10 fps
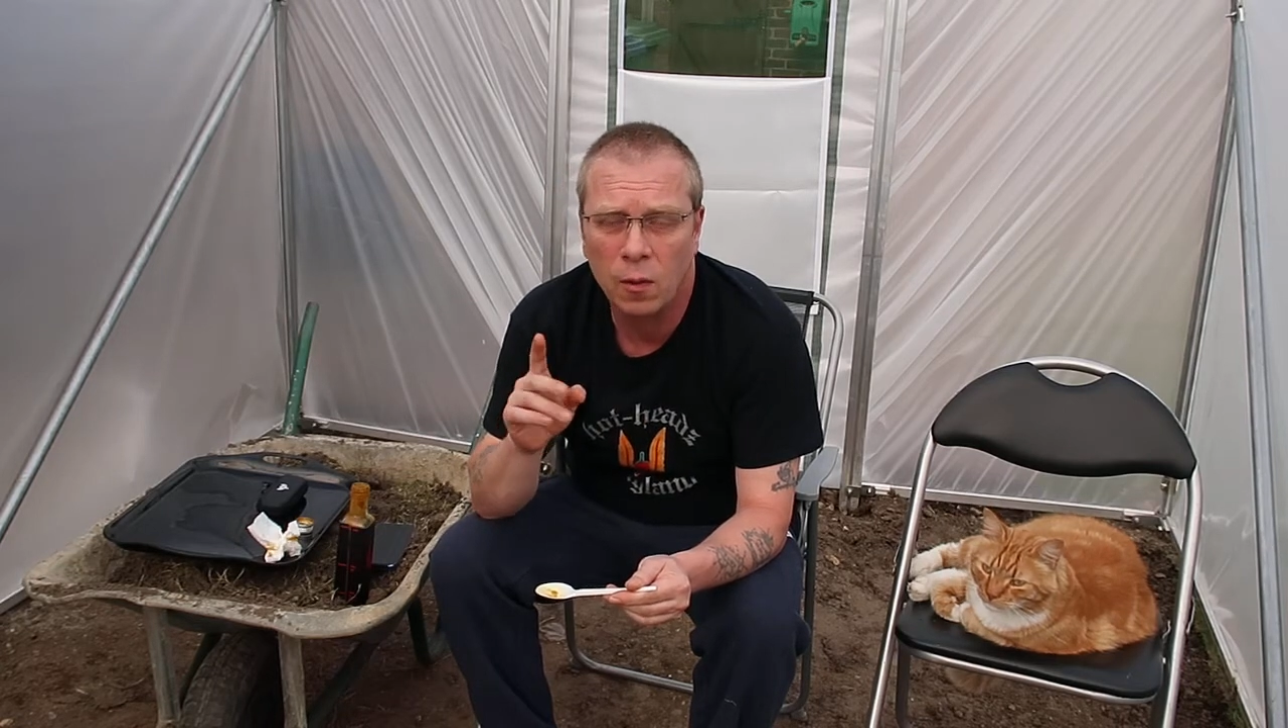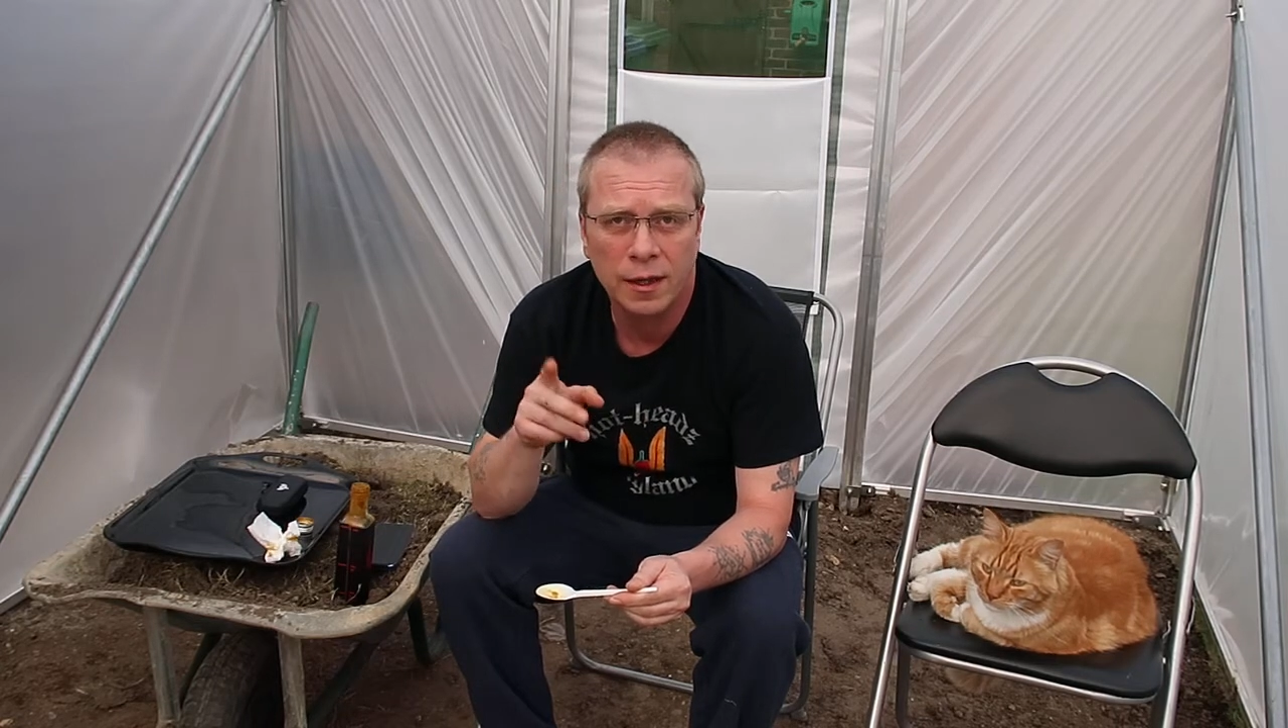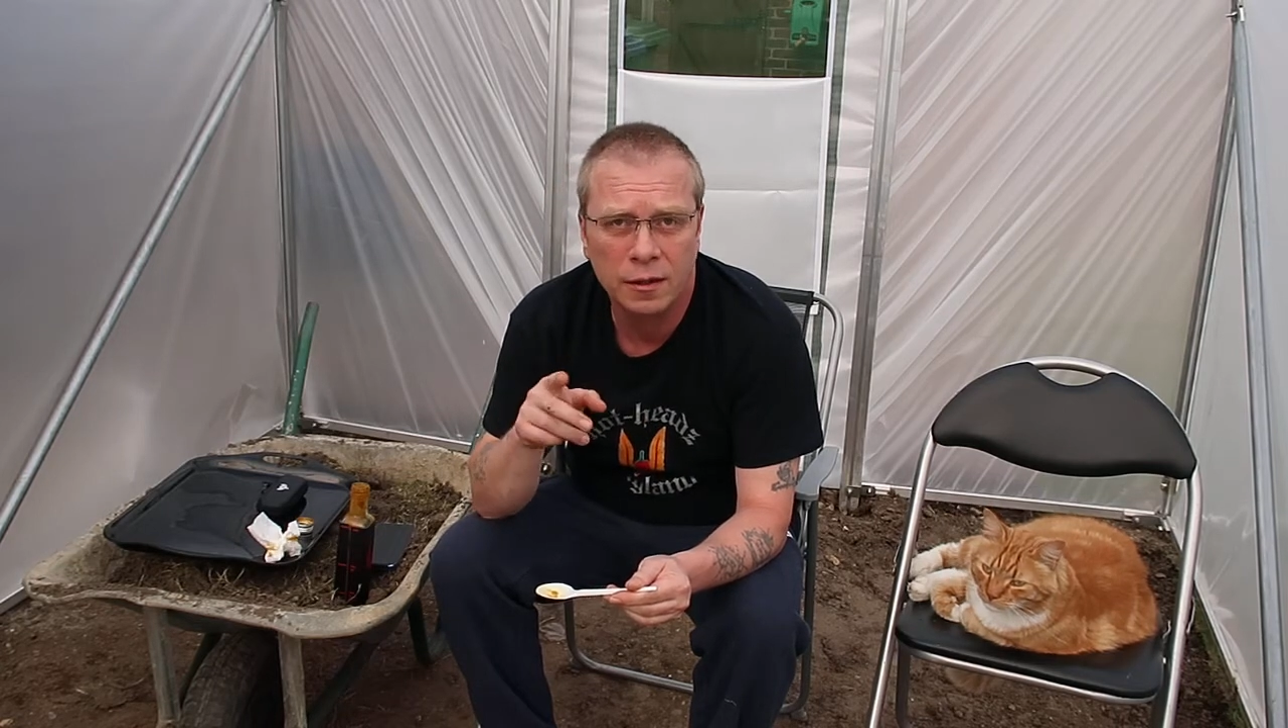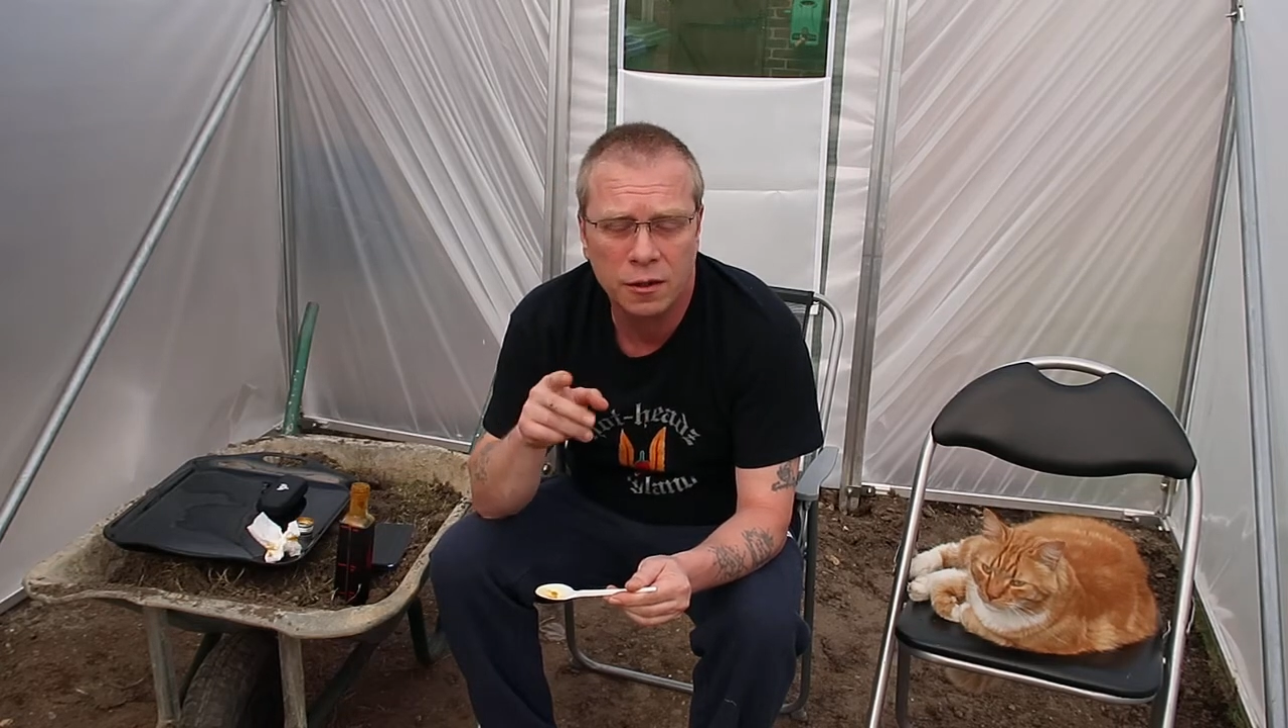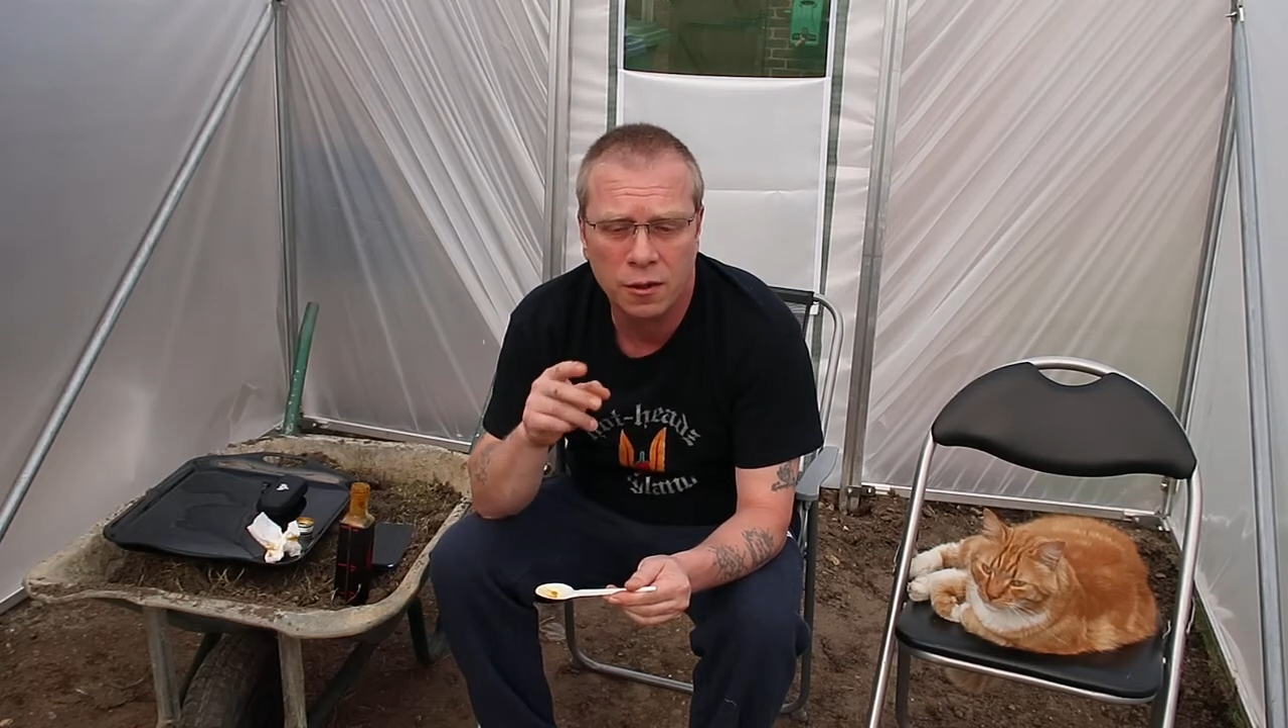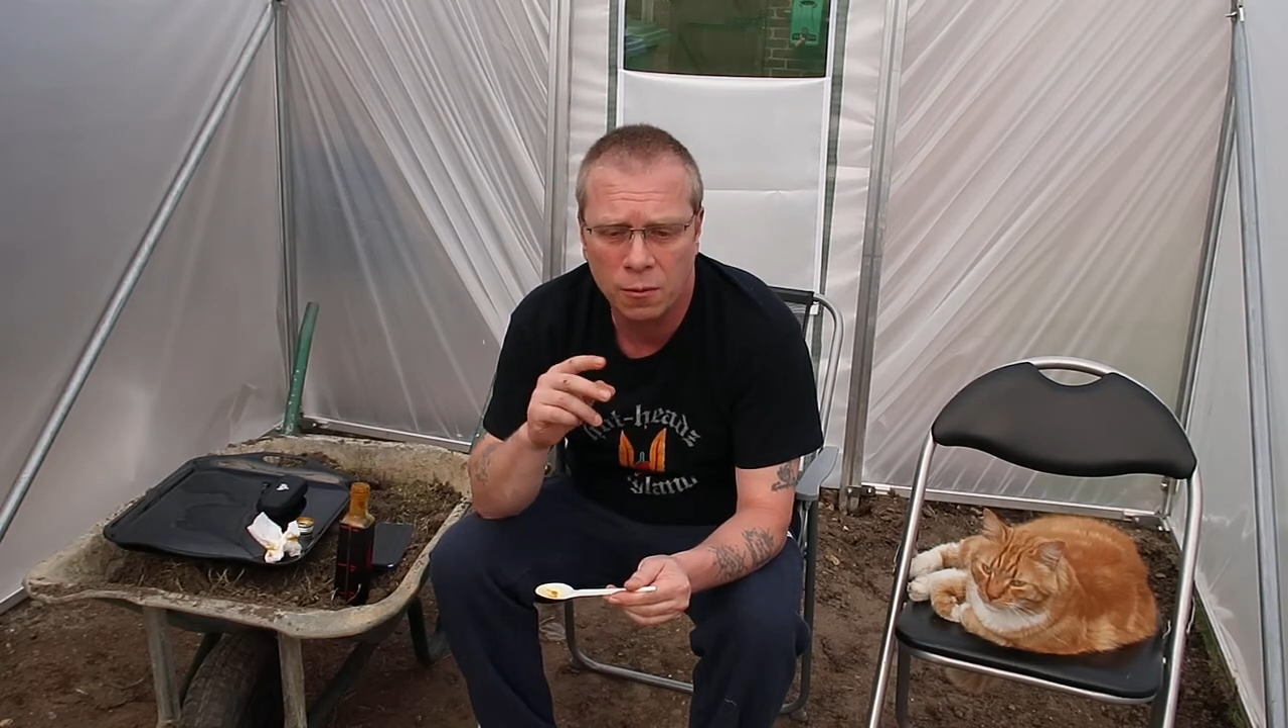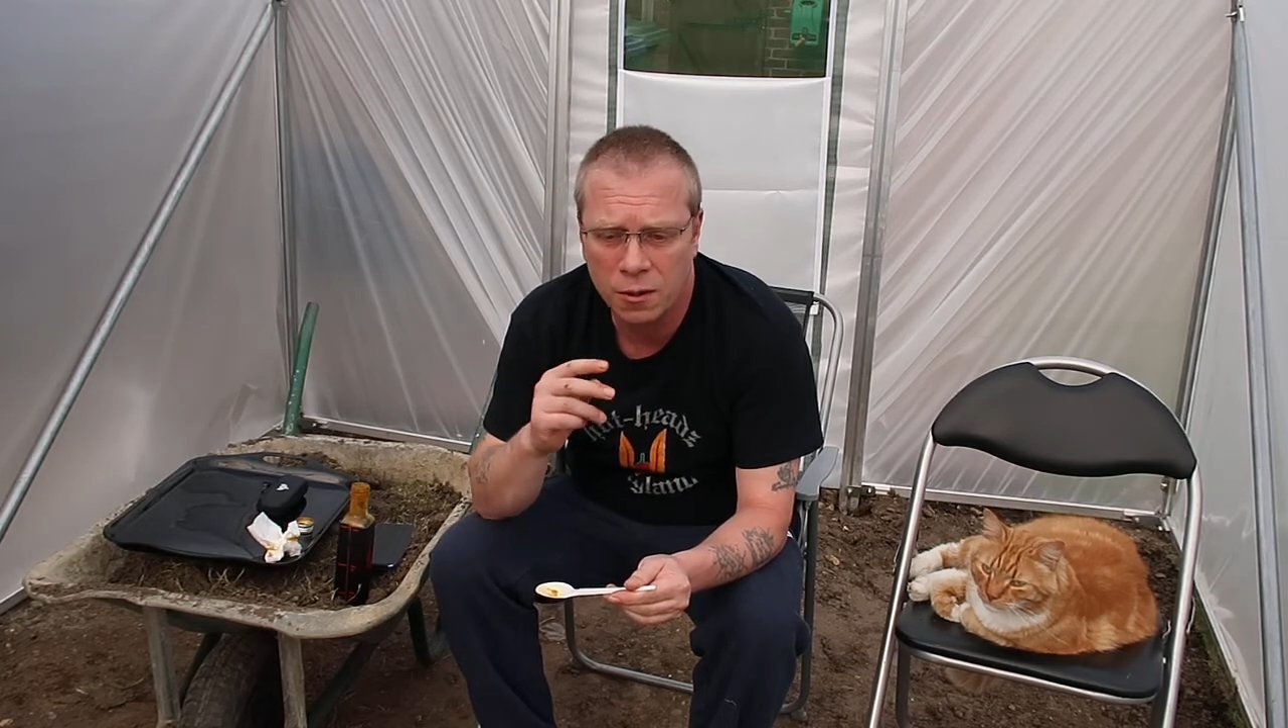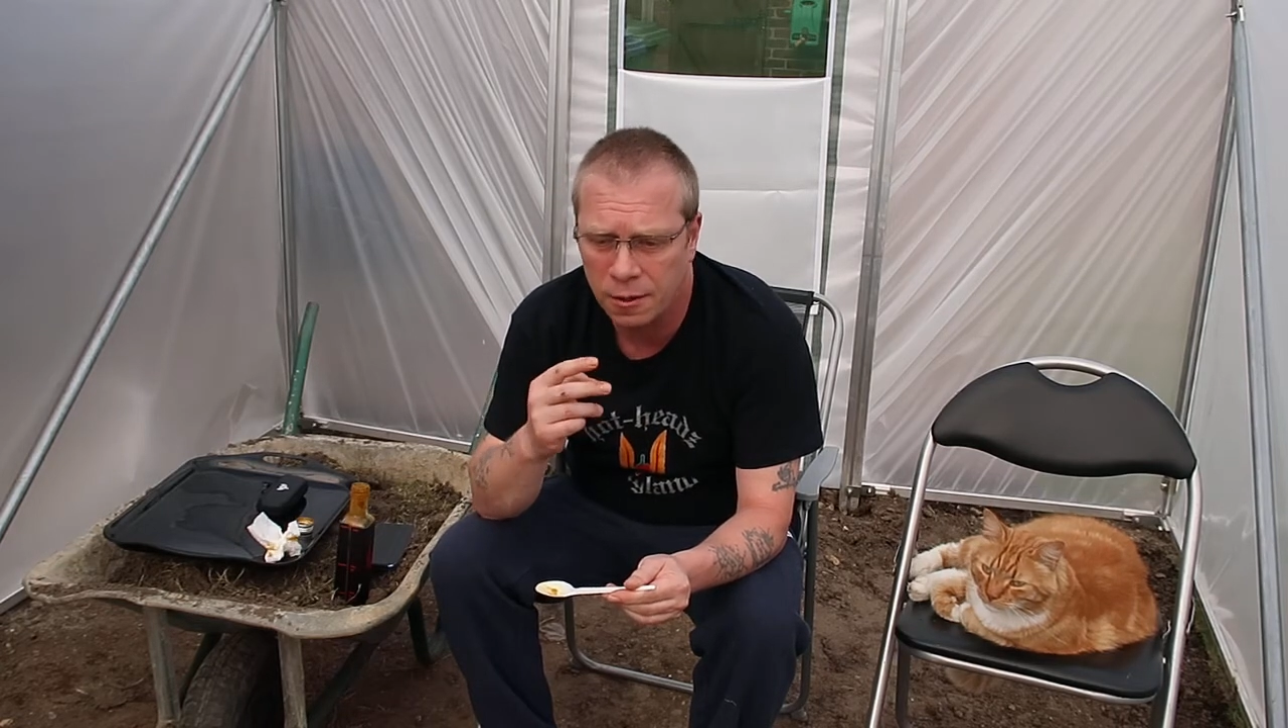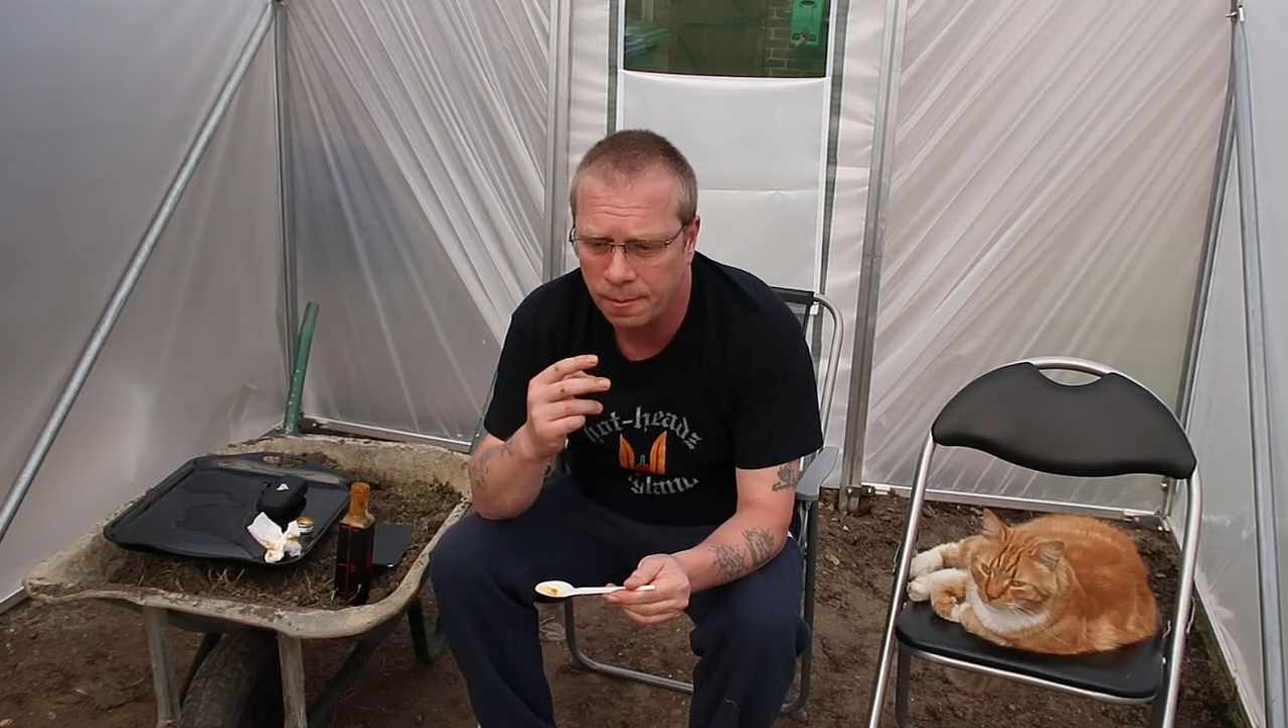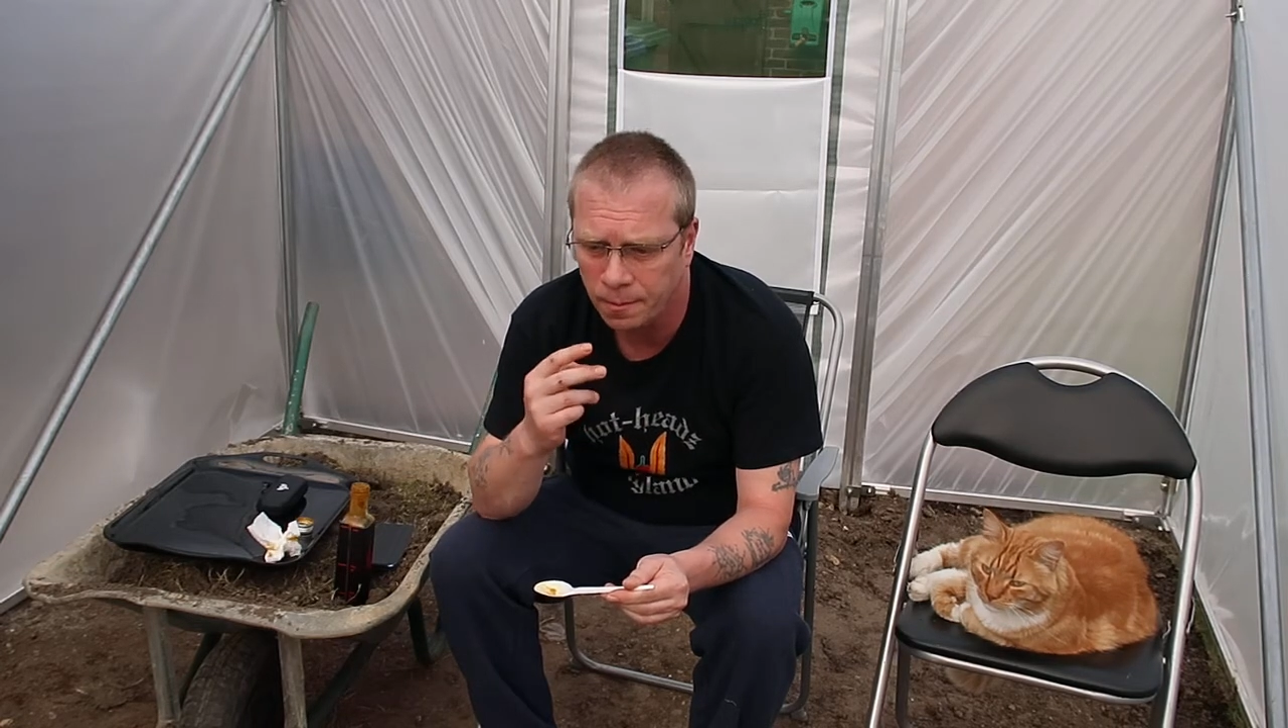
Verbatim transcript: one sauce.